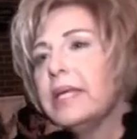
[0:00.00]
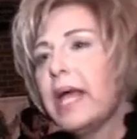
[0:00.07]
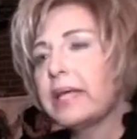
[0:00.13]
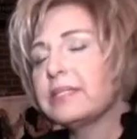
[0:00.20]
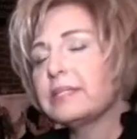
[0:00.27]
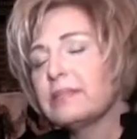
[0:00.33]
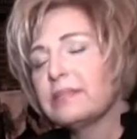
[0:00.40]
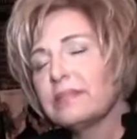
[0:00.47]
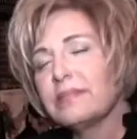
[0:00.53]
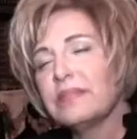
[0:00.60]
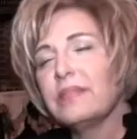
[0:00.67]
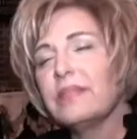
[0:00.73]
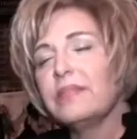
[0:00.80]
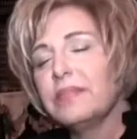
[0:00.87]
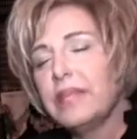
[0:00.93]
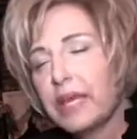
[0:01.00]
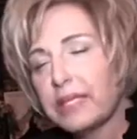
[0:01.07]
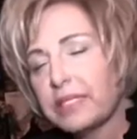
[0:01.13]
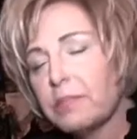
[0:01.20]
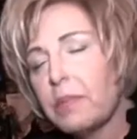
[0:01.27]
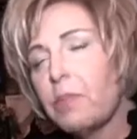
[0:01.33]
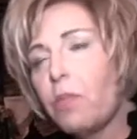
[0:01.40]
Yes. Yes,
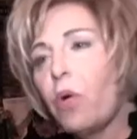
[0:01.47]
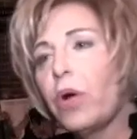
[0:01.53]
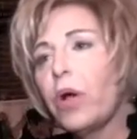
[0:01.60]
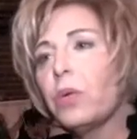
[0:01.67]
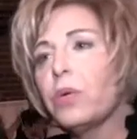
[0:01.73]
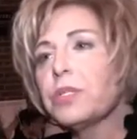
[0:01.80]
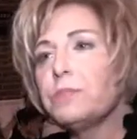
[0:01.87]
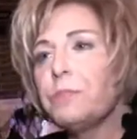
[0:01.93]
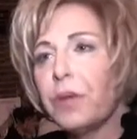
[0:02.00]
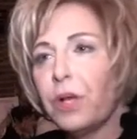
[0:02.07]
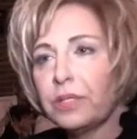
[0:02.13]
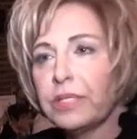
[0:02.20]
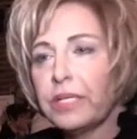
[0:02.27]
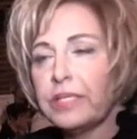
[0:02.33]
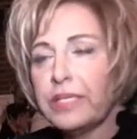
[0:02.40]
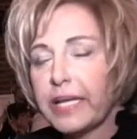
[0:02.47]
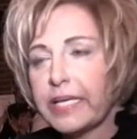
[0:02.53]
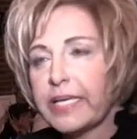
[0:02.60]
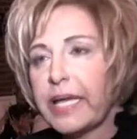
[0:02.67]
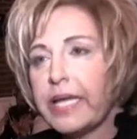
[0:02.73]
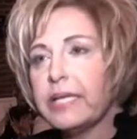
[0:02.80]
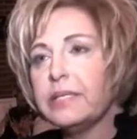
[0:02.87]
the memorial was built and
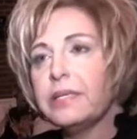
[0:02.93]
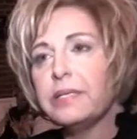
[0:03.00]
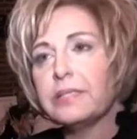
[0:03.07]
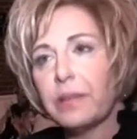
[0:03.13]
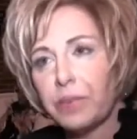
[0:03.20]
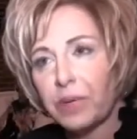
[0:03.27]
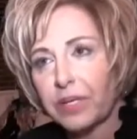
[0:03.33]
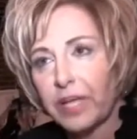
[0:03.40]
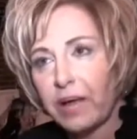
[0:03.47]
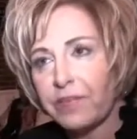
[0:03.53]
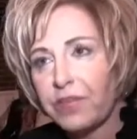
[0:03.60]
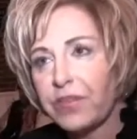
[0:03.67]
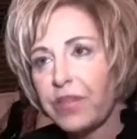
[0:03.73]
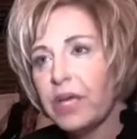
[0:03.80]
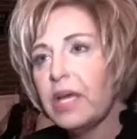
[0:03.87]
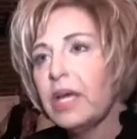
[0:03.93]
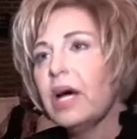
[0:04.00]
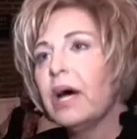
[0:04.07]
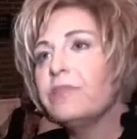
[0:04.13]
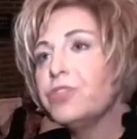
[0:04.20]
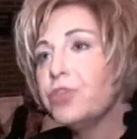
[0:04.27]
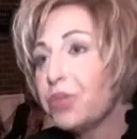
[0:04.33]
dedicated December 11th,
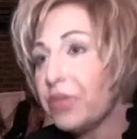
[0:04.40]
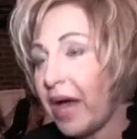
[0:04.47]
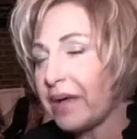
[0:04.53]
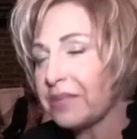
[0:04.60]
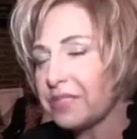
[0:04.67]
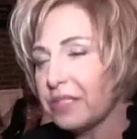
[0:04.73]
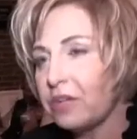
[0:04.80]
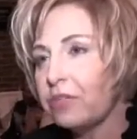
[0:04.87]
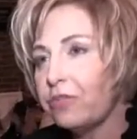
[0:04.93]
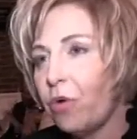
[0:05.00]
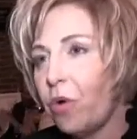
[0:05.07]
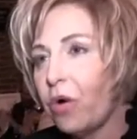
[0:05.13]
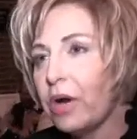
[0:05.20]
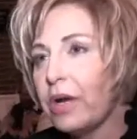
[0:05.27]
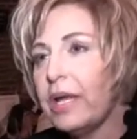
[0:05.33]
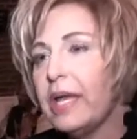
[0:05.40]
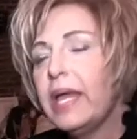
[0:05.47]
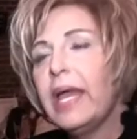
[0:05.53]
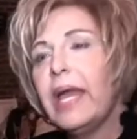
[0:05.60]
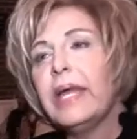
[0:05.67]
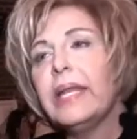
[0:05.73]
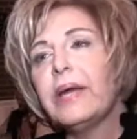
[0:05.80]
okay. 2004,
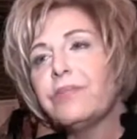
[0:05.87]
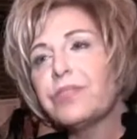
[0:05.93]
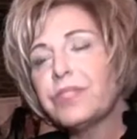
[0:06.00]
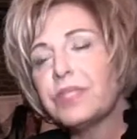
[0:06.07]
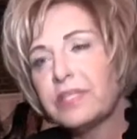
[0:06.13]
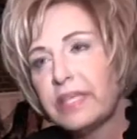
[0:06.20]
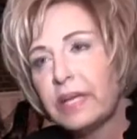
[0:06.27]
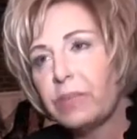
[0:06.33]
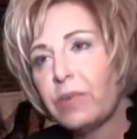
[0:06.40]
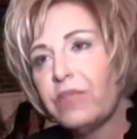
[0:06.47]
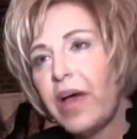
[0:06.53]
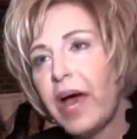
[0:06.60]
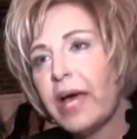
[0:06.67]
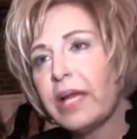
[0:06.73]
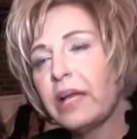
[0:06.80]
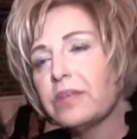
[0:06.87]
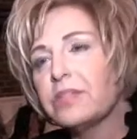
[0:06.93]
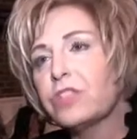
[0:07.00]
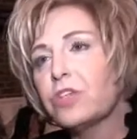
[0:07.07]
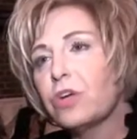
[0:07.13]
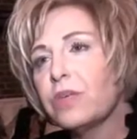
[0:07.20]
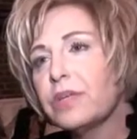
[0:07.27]
and ever since then we've had a
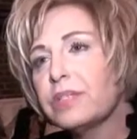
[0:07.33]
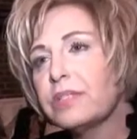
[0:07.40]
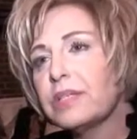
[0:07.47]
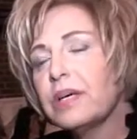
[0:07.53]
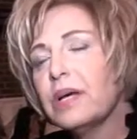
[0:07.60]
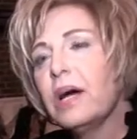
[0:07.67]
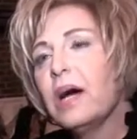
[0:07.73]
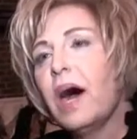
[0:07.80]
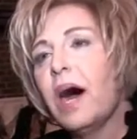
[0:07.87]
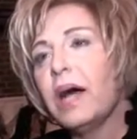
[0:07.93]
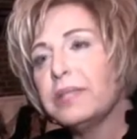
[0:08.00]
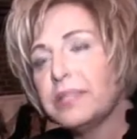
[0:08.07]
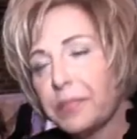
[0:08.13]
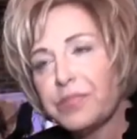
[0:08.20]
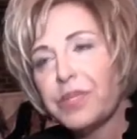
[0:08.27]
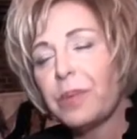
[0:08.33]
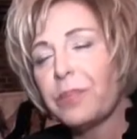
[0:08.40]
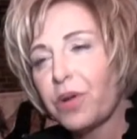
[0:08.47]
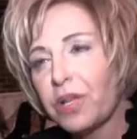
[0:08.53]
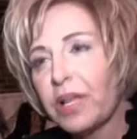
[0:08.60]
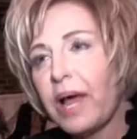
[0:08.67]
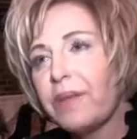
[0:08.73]
service on September
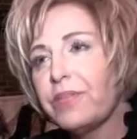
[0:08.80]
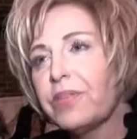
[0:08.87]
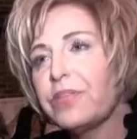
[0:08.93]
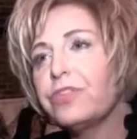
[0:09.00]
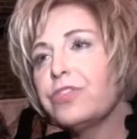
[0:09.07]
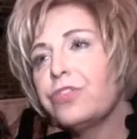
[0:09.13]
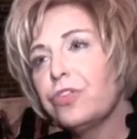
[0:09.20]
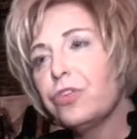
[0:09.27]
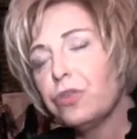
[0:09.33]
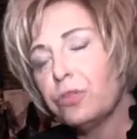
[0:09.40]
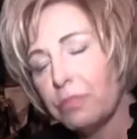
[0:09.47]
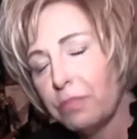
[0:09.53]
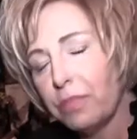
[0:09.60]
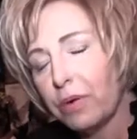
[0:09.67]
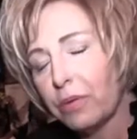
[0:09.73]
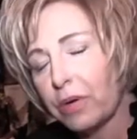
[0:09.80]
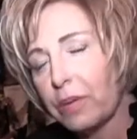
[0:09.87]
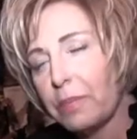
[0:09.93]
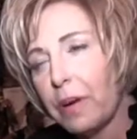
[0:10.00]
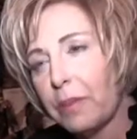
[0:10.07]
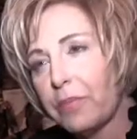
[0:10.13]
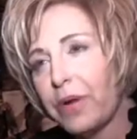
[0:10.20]
11th to
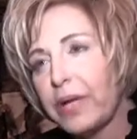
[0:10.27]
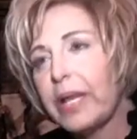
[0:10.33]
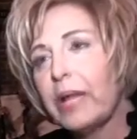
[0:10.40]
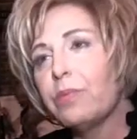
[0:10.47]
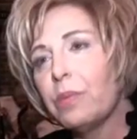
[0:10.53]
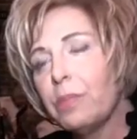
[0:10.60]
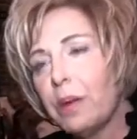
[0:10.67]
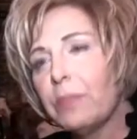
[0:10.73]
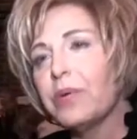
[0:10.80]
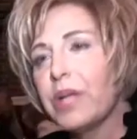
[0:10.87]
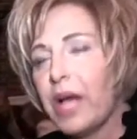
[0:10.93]
commemorate and remember